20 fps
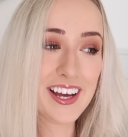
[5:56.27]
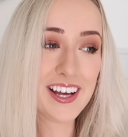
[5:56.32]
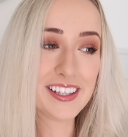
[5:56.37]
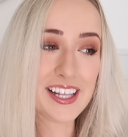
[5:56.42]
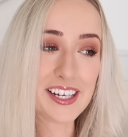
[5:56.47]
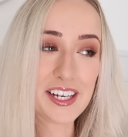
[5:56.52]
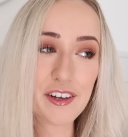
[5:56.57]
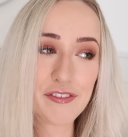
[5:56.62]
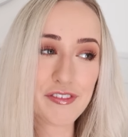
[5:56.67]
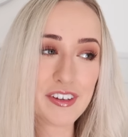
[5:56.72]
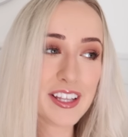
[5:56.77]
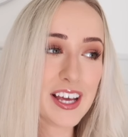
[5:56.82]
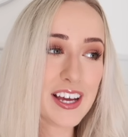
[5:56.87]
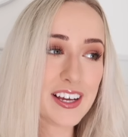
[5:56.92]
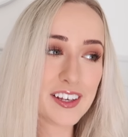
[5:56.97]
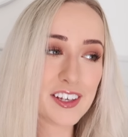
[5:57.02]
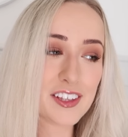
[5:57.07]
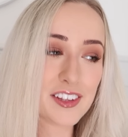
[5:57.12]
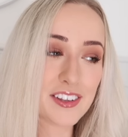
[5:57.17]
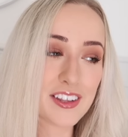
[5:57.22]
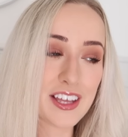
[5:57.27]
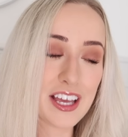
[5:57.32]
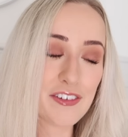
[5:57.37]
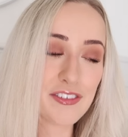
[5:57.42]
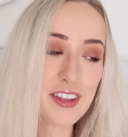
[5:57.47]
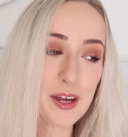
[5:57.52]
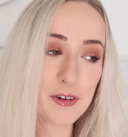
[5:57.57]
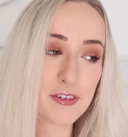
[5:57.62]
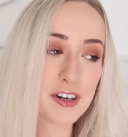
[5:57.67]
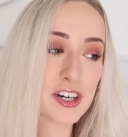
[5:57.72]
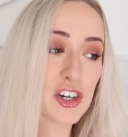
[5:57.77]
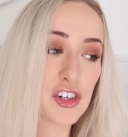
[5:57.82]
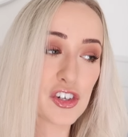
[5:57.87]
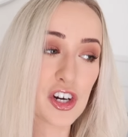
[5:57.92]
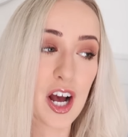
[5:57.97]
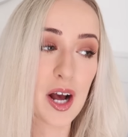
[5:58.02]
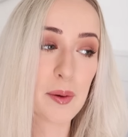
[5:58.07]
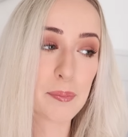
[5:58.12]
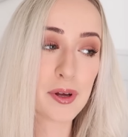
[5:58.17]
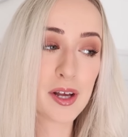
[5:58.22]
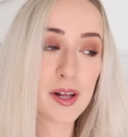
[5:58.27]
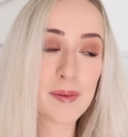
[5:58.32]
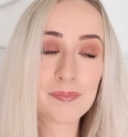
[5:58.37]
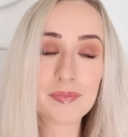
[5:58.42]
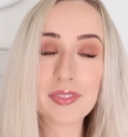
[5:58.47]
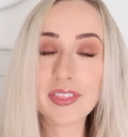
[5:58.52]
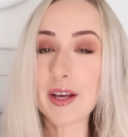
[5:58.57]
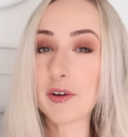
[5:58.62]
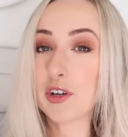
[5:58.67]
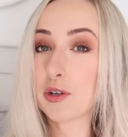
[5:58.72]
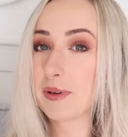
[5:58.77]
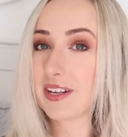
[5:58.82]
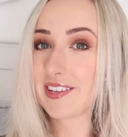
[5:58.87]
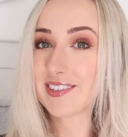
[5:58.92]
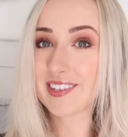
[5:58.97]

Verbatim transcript: Like I feel like if they were in a shop they would be